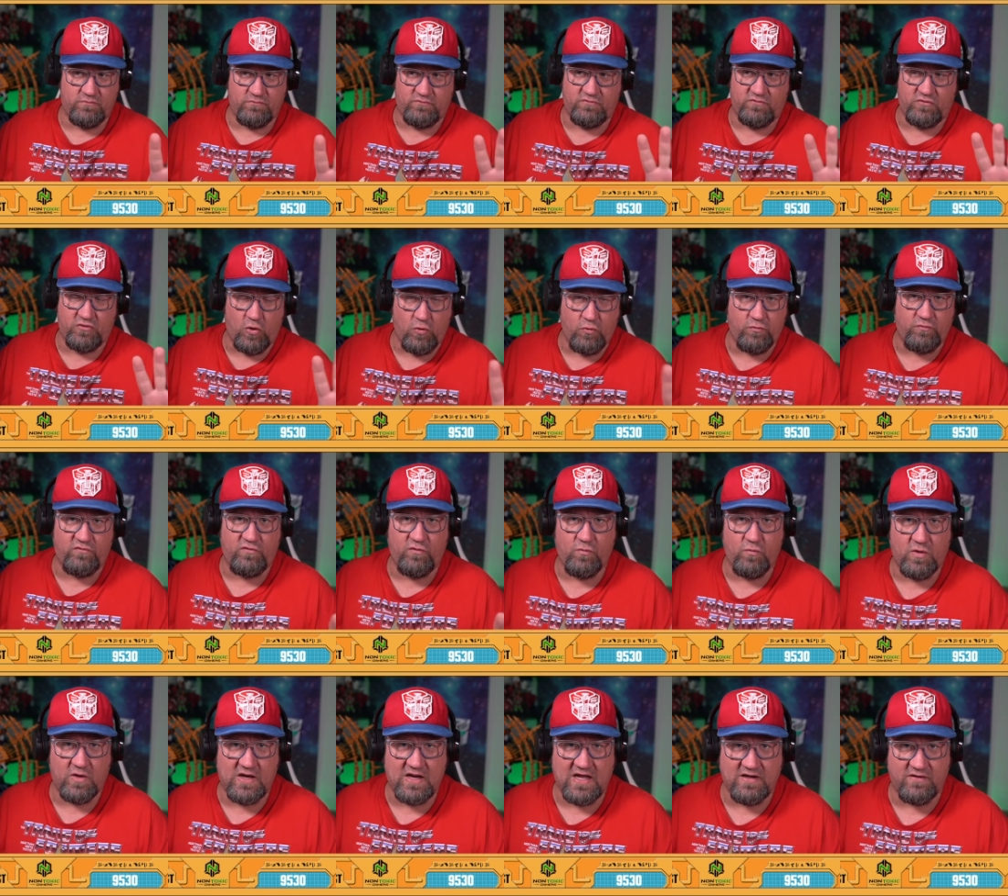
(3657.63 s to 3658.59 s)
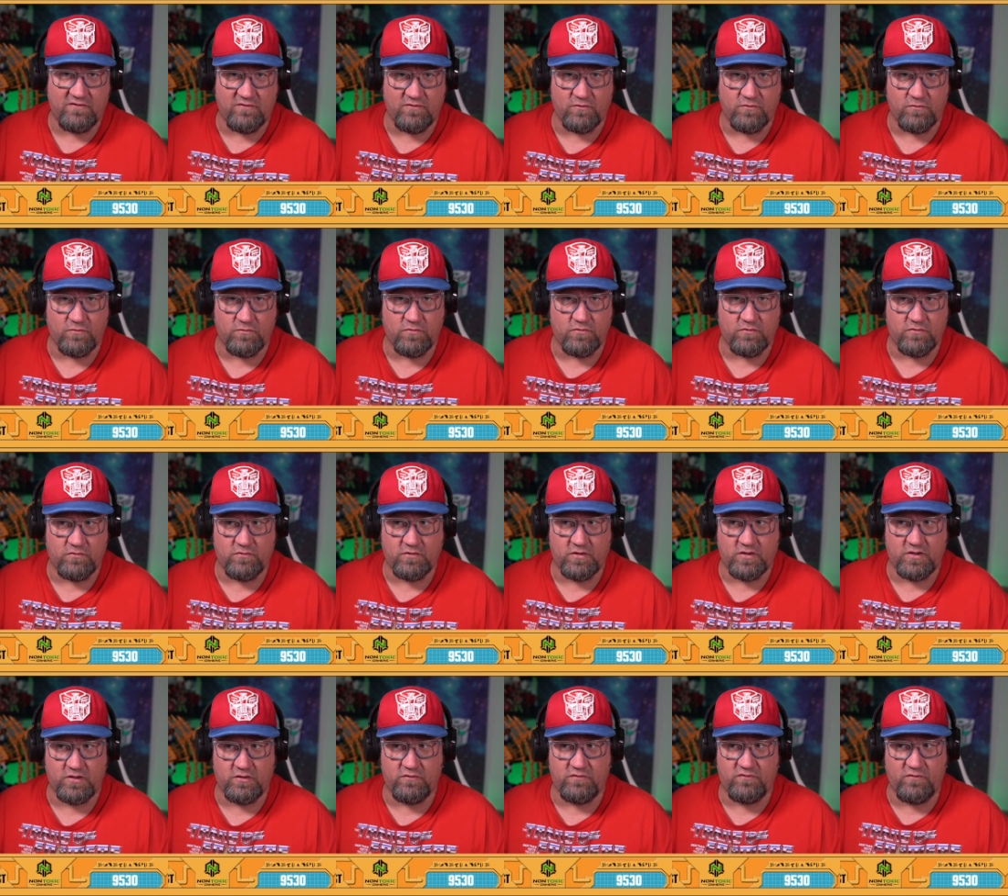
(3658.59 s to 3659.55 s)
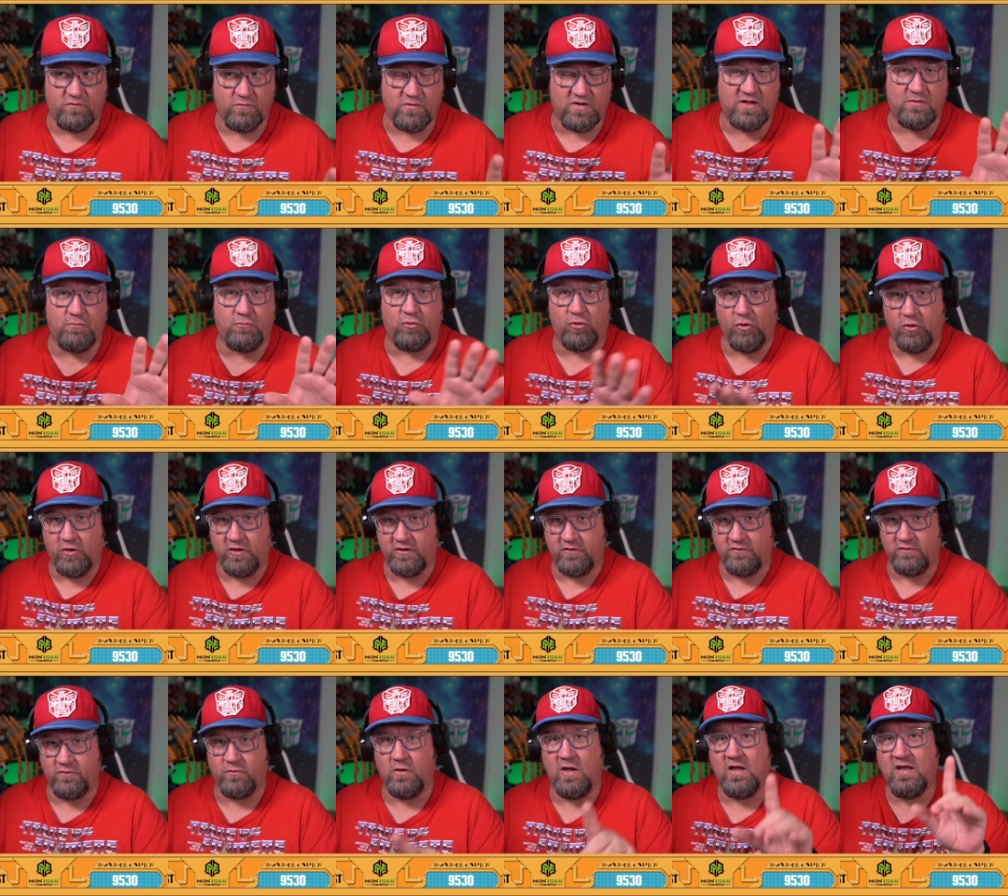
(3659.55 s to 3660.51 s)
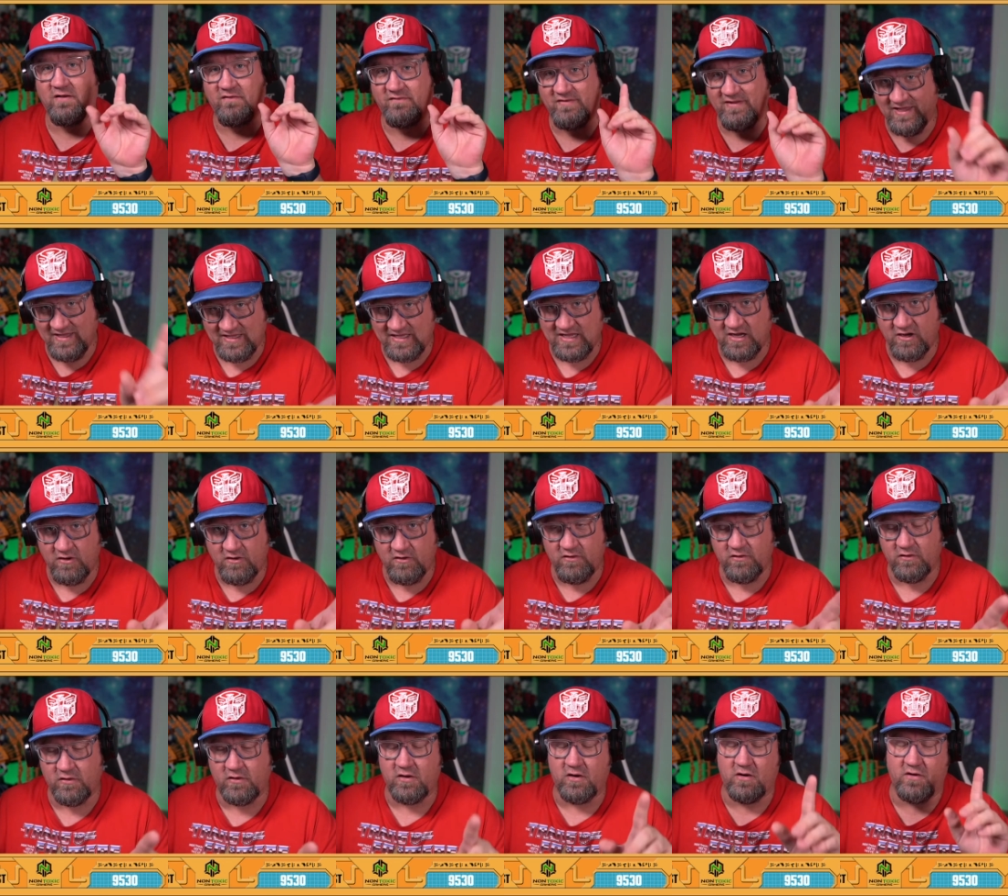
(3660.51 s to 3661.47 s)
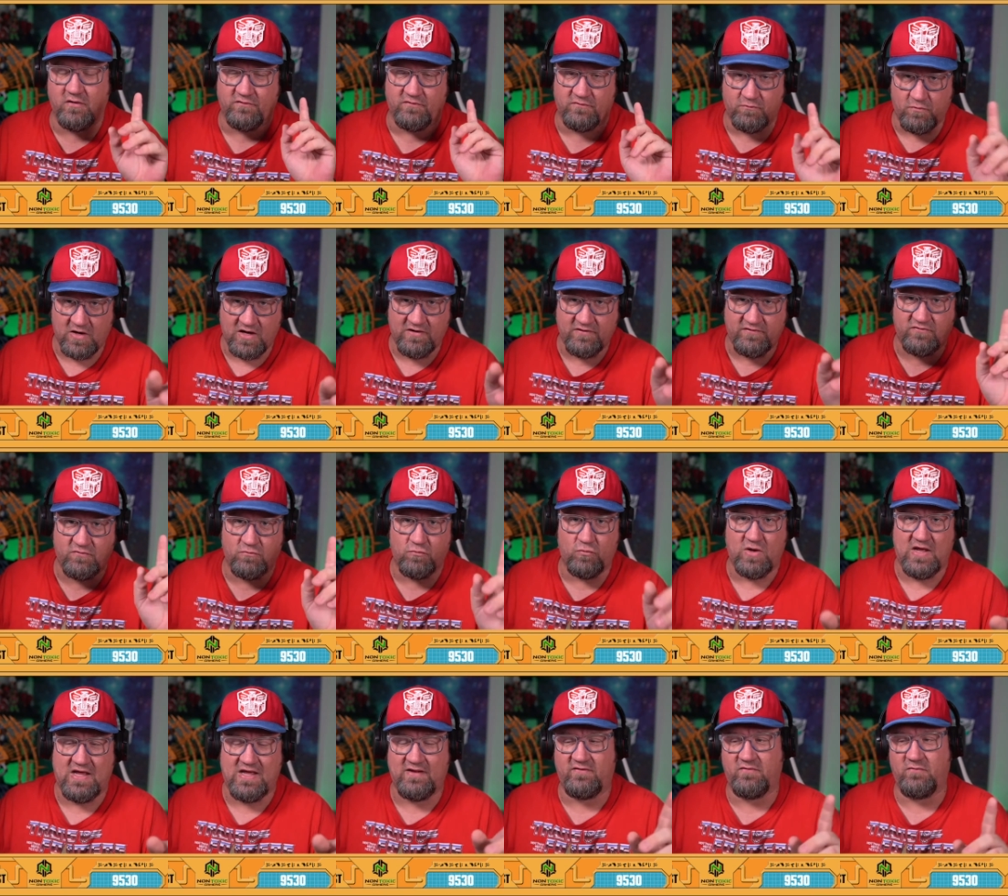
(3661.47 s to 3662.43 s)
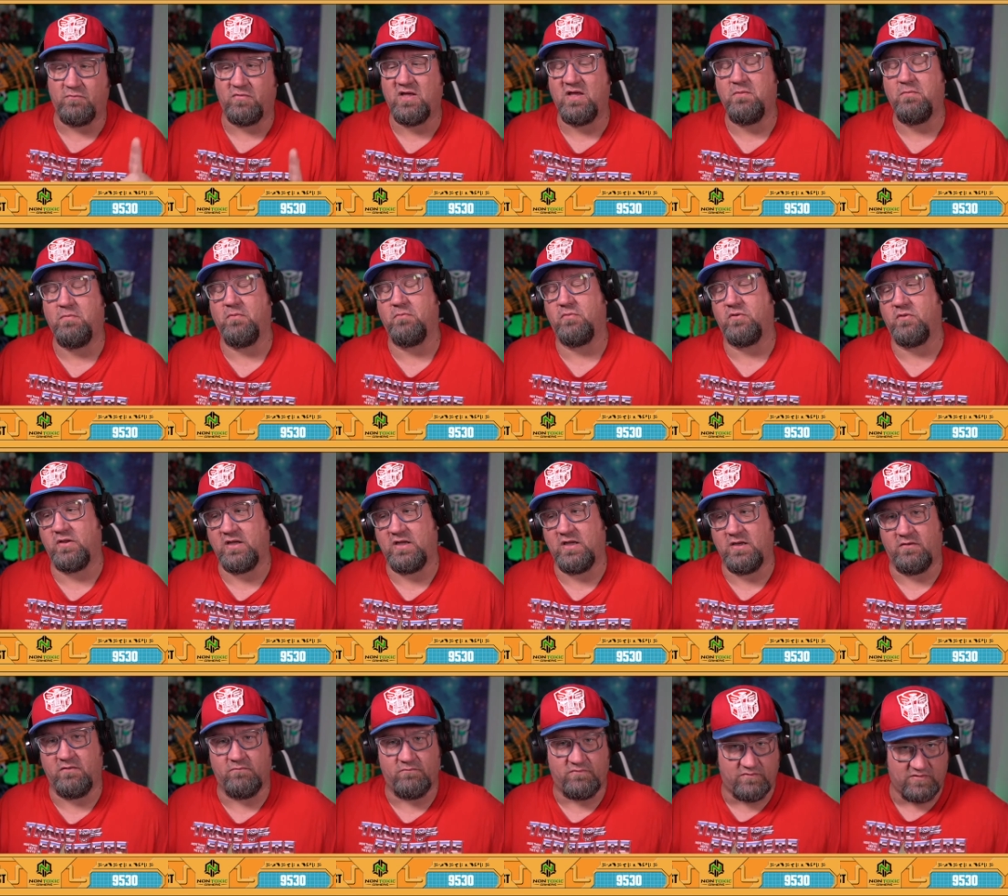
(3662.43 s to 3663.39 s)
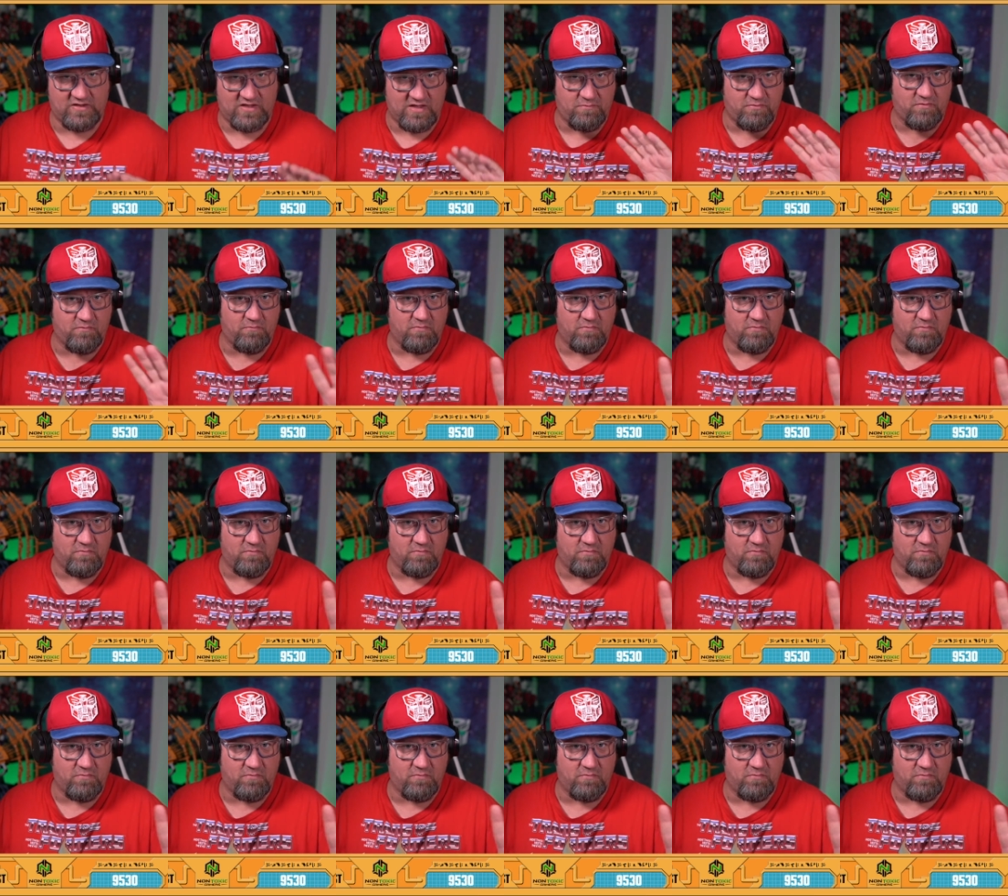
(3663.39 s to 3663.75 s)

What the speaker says: don't do what I do, do what I'm going to do. Take care of your cars. Wash them, wax them, keep them clean, keep them